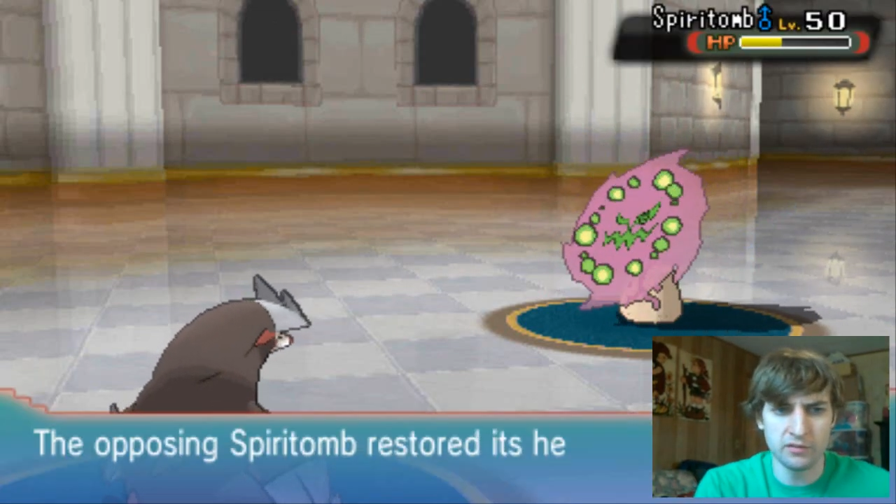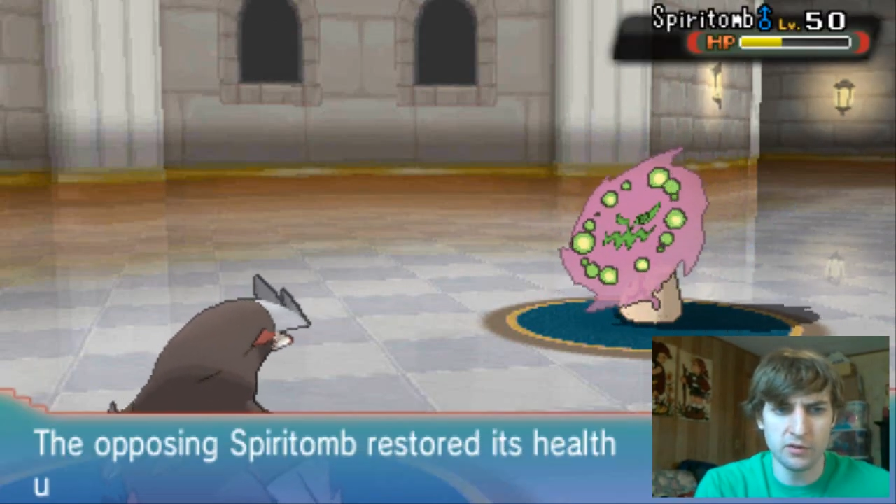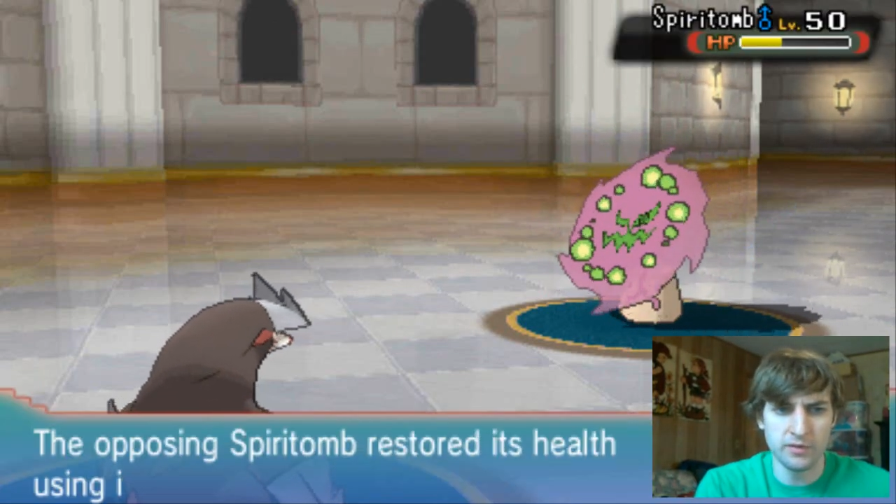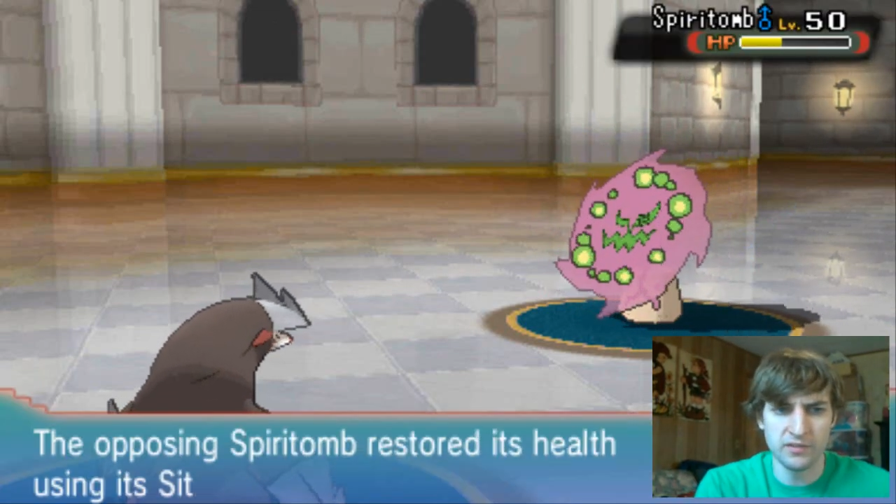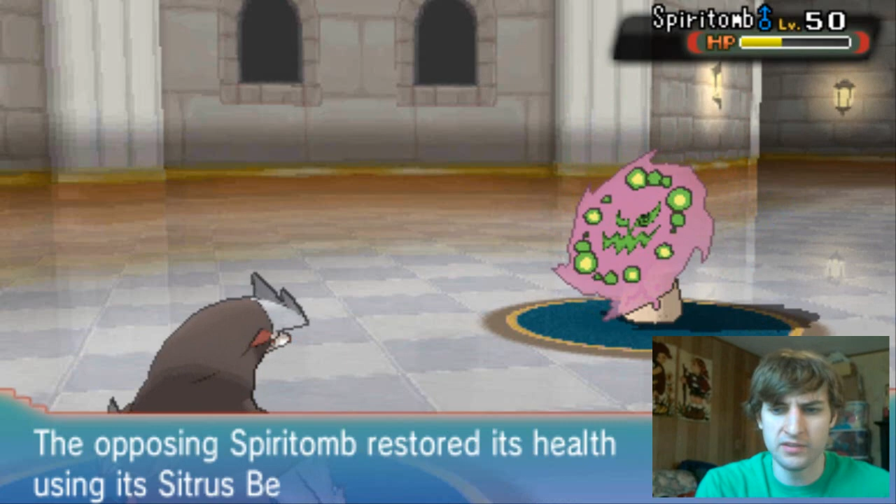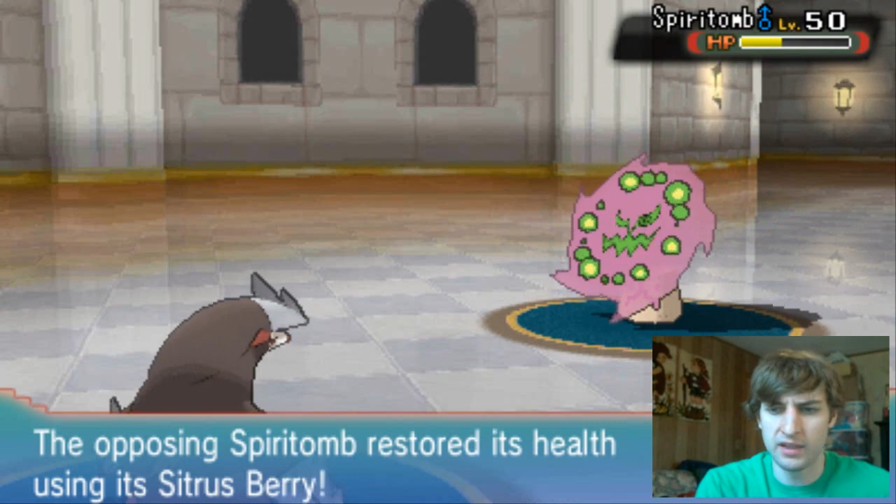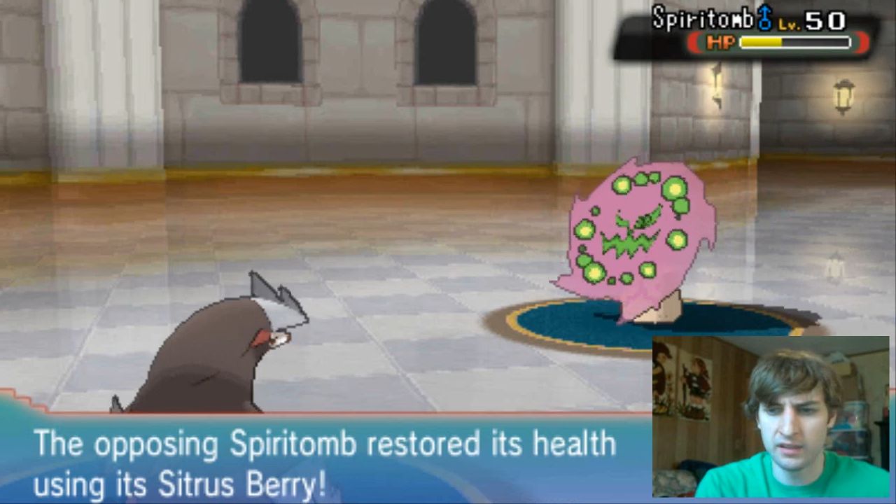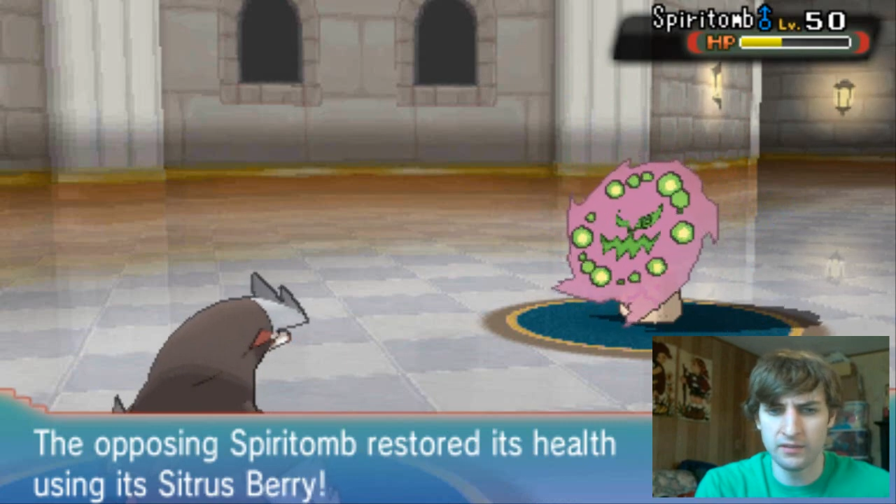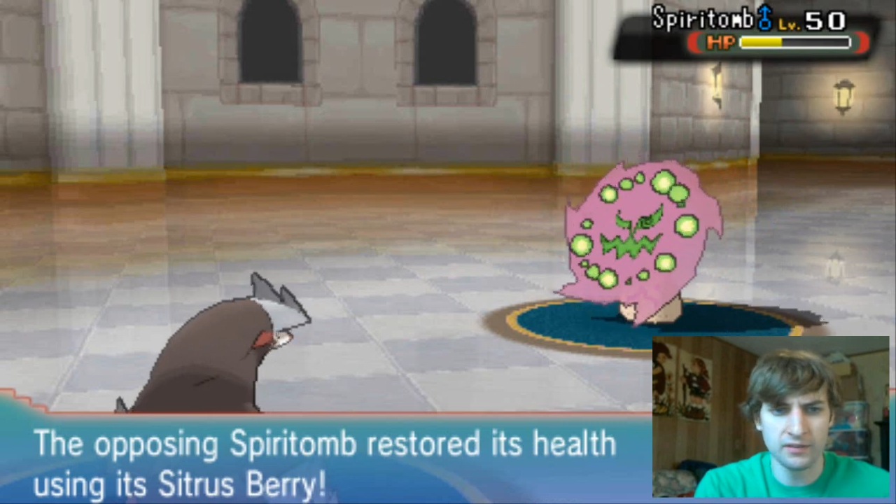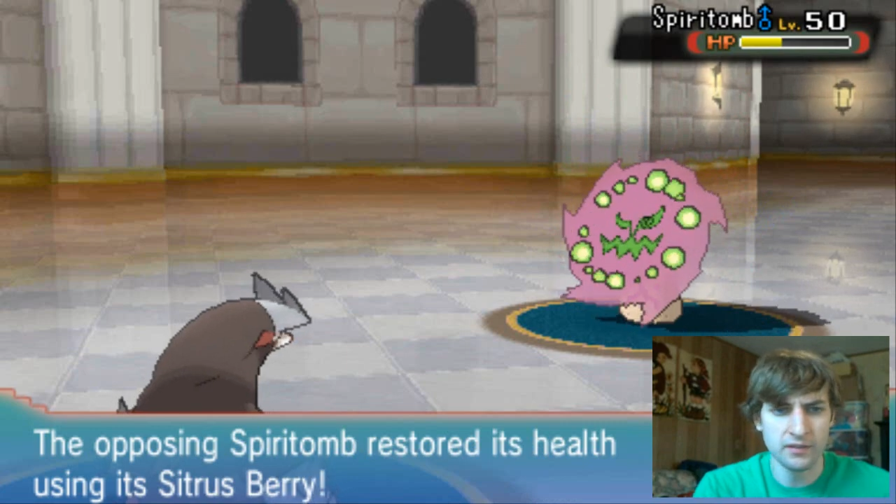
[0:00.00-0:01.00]
Exeter with his
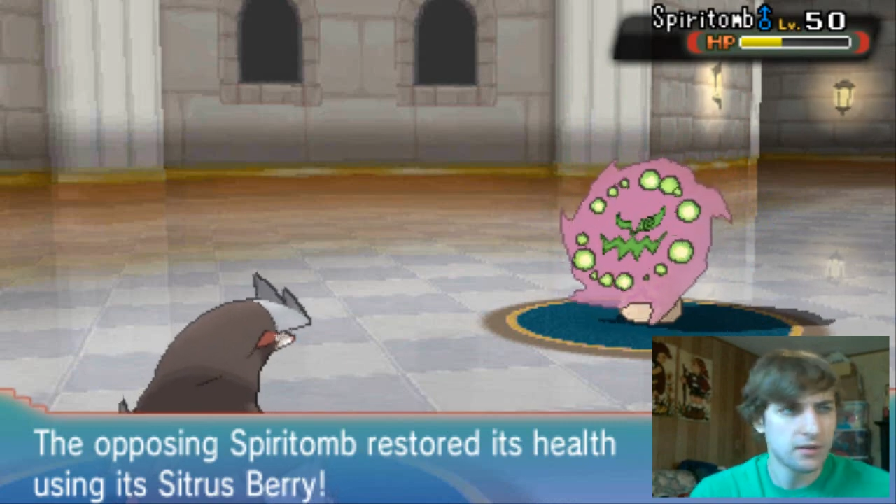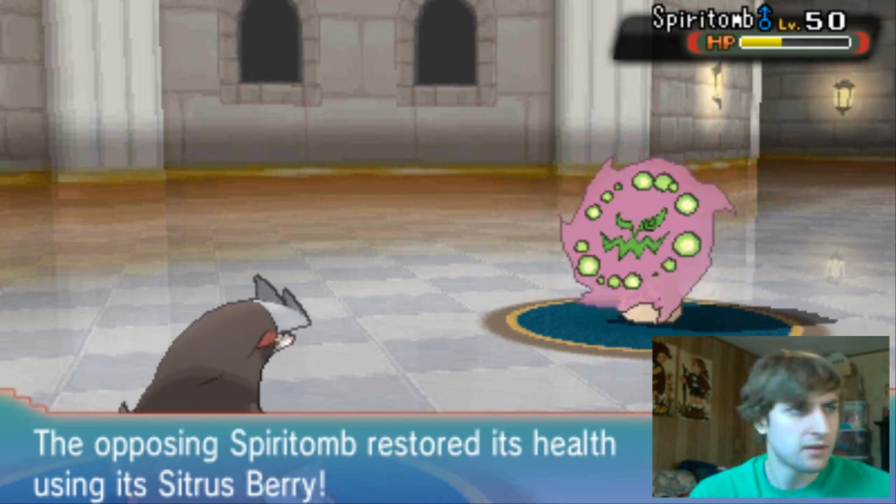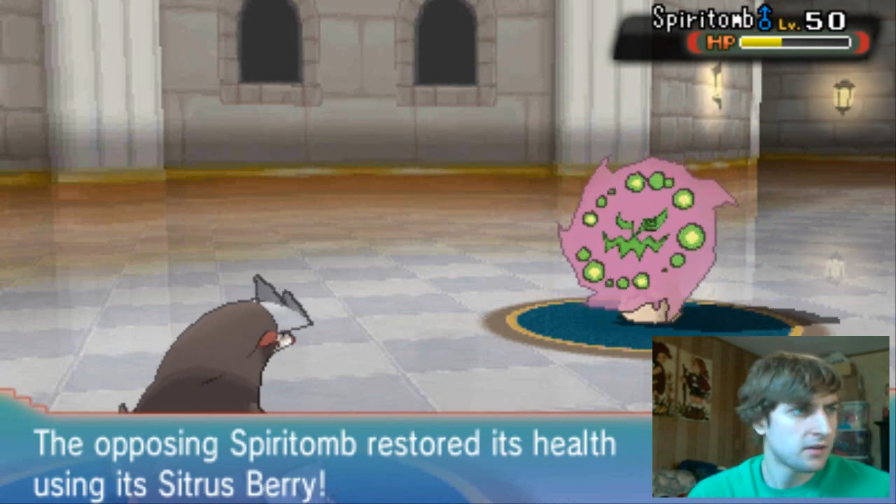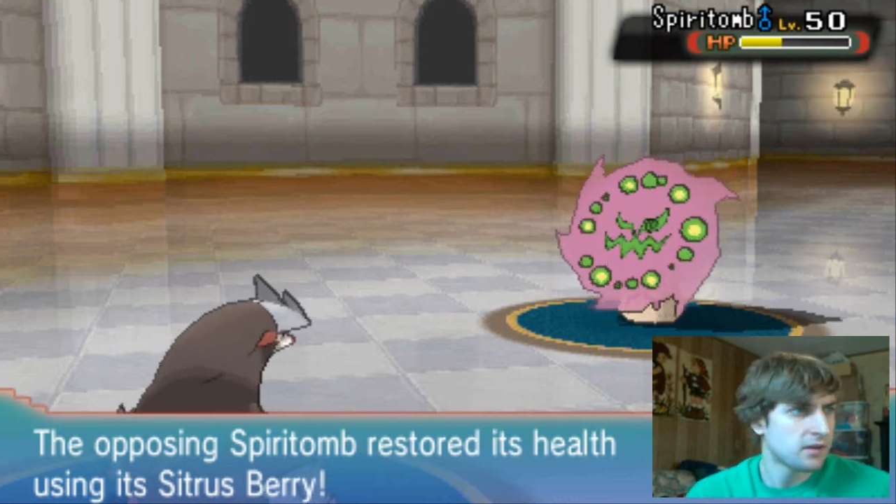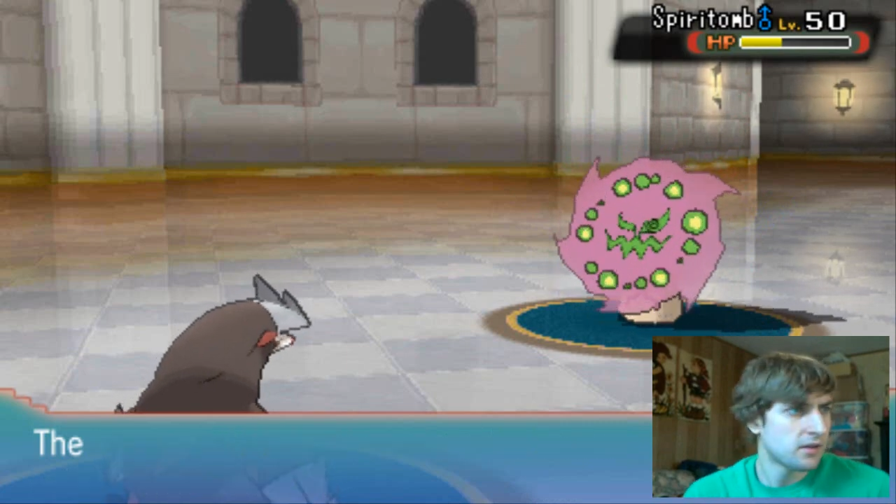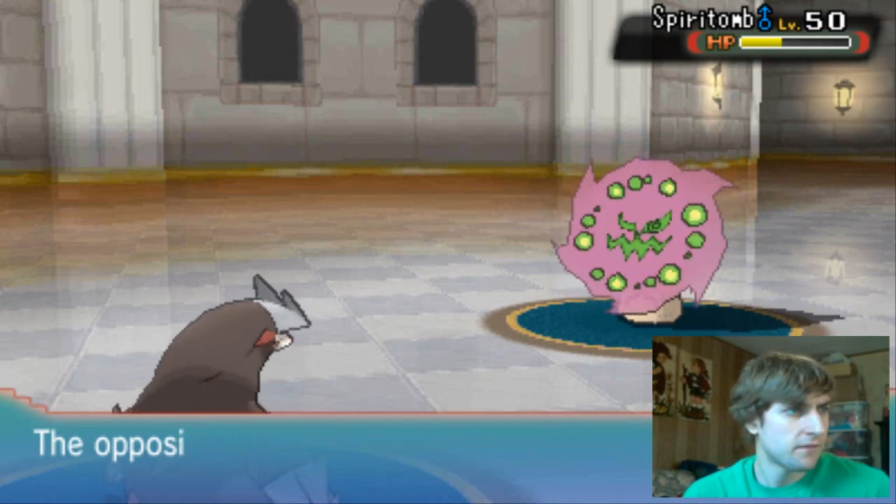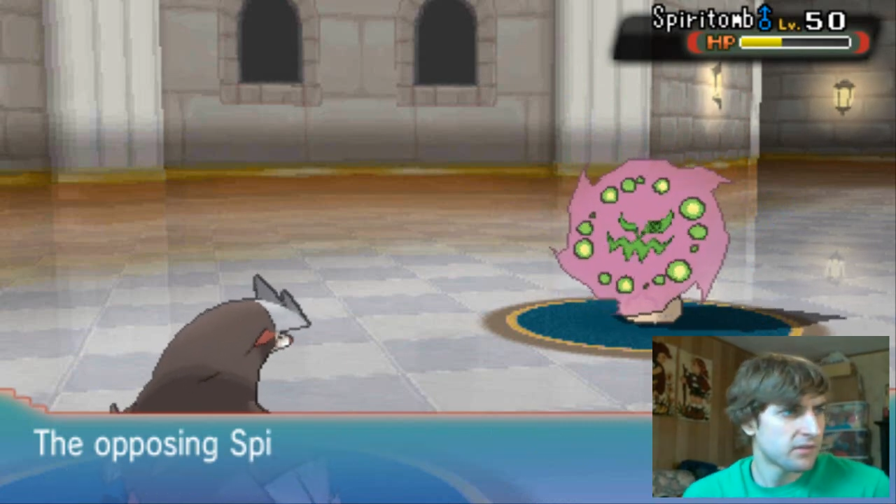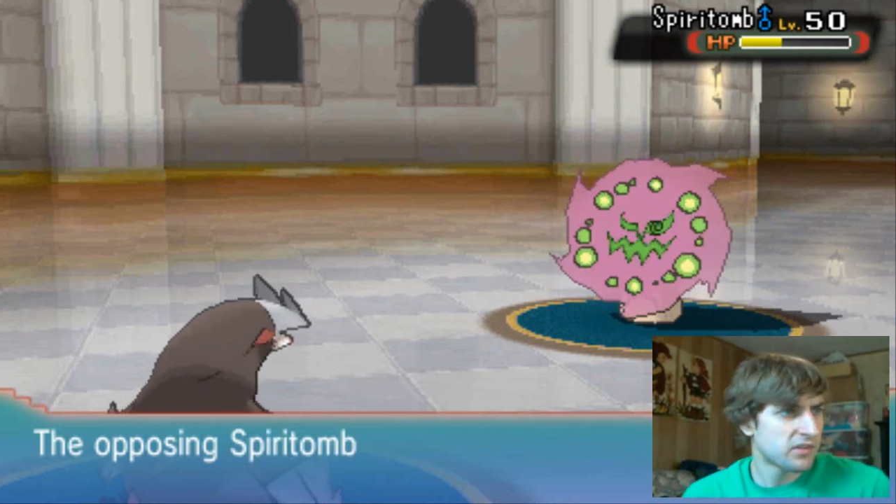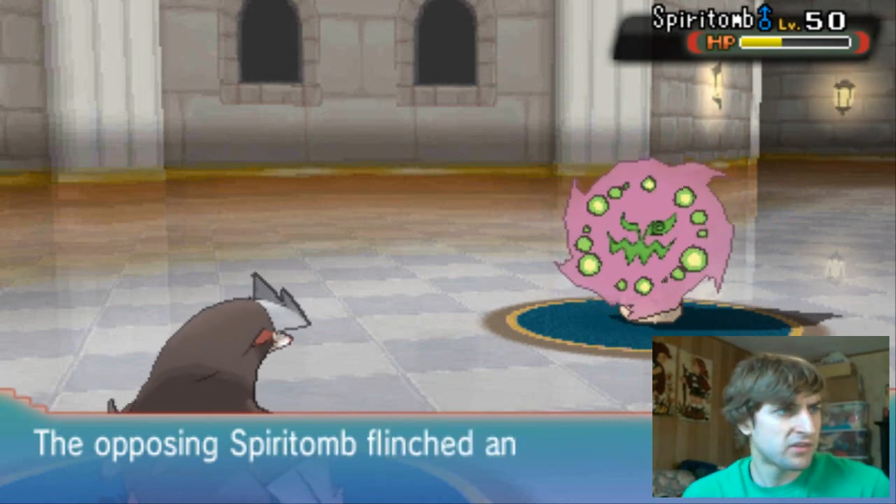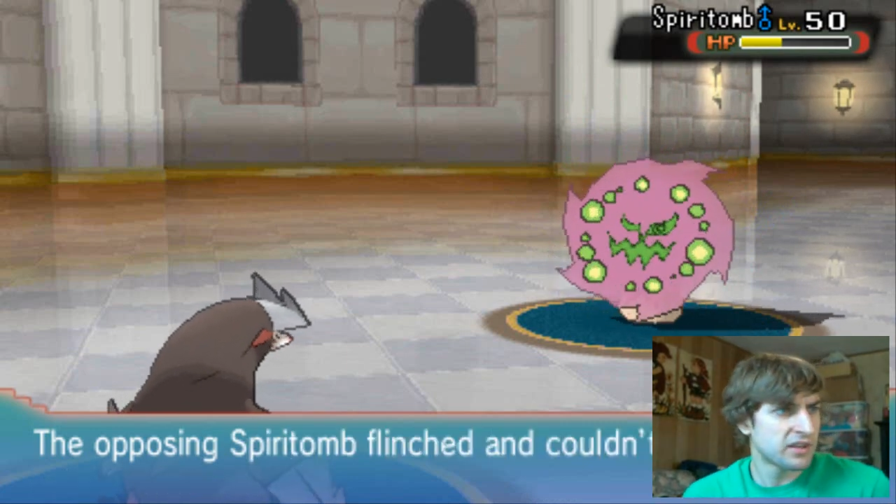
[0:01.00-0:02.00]
second.
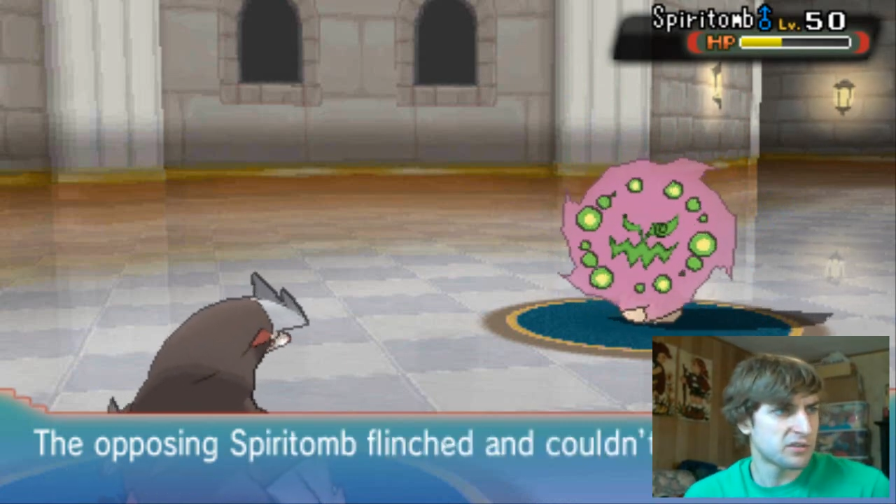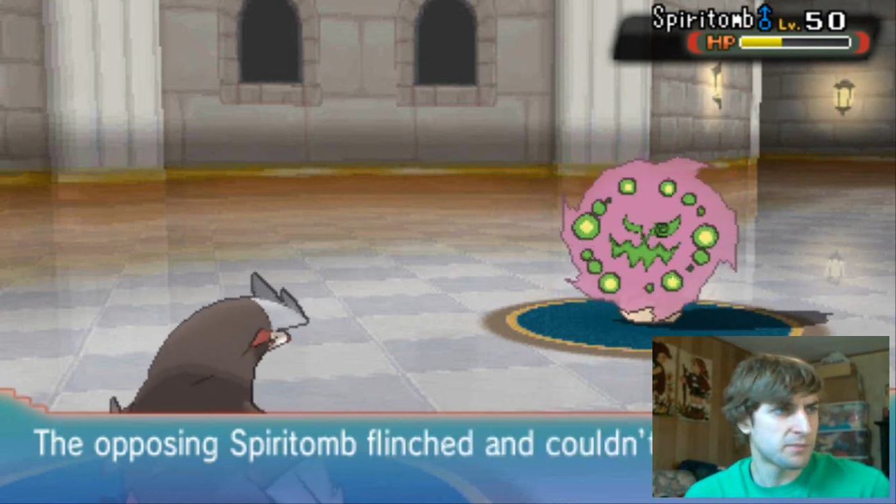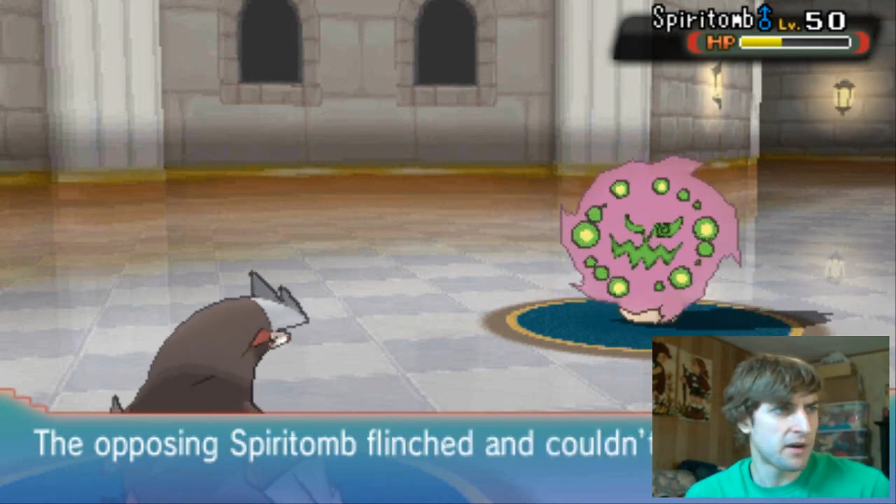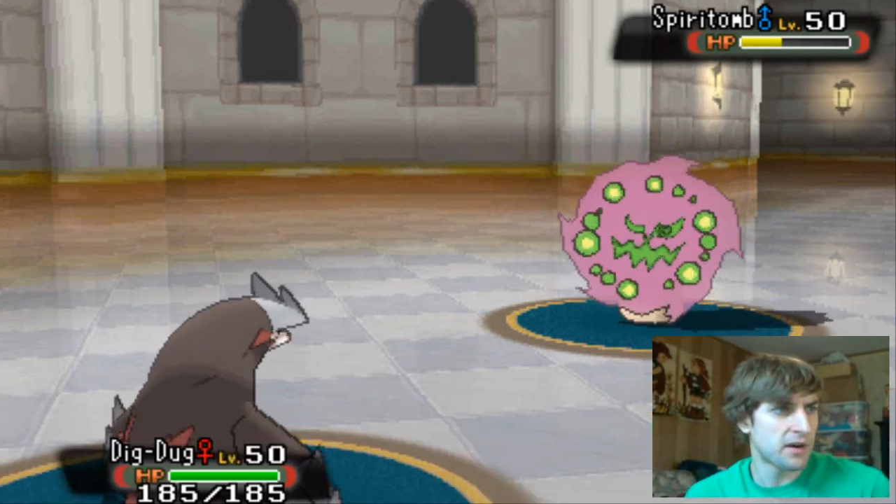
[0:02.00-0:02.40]
Sitrus